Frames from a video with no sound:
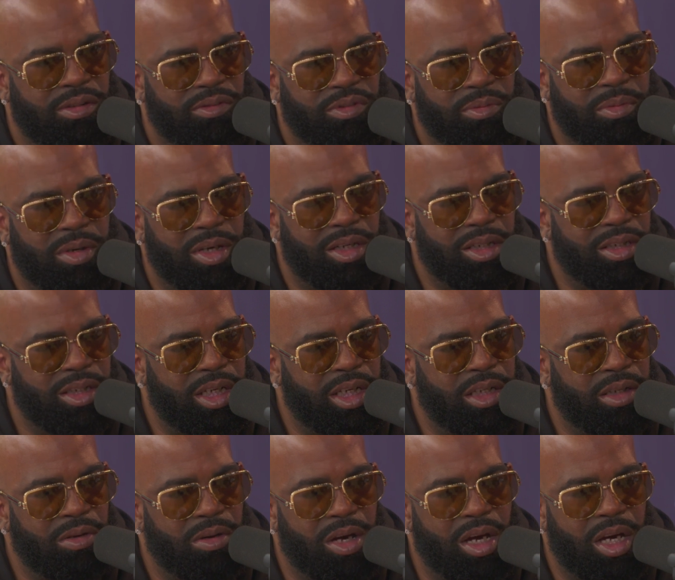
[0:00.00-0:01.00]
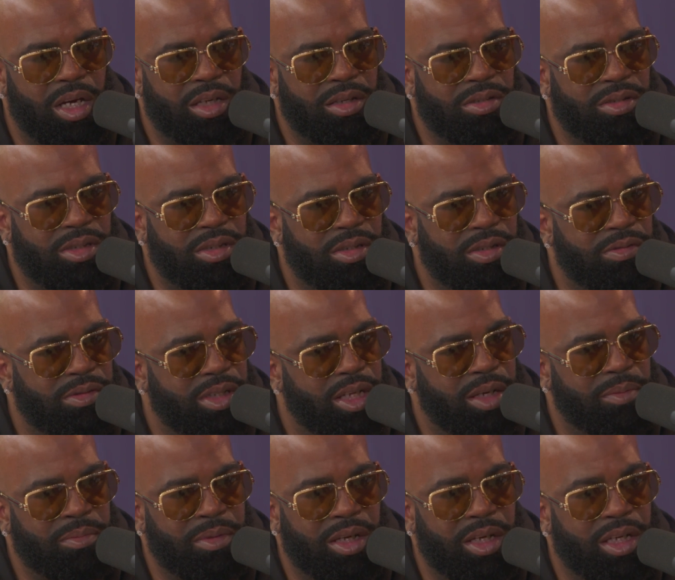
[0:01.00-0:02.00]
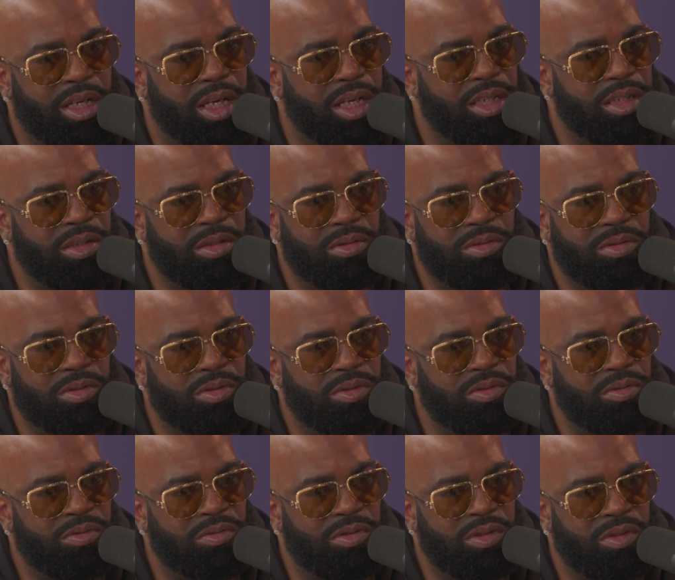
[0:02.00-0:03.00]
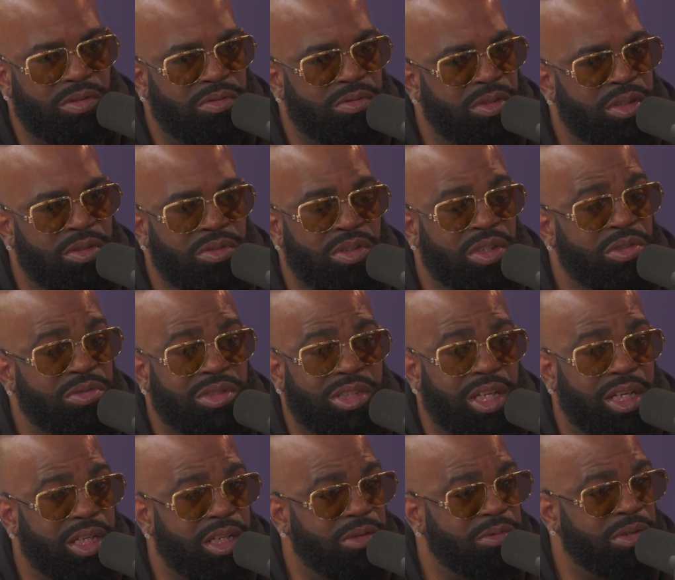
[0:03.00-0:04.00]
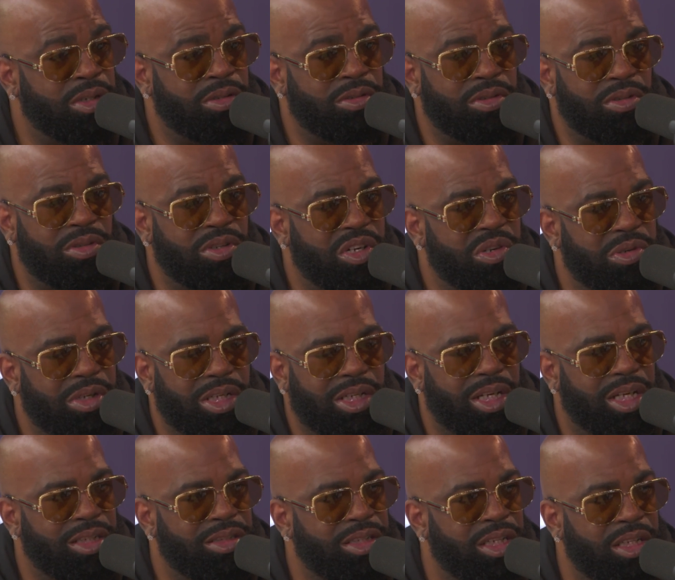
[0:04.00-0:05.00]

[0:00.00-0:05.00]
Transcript: from out of Dayton, Ohio. So he was like, man, Kev, we don't know Teddy. We don't know Quick like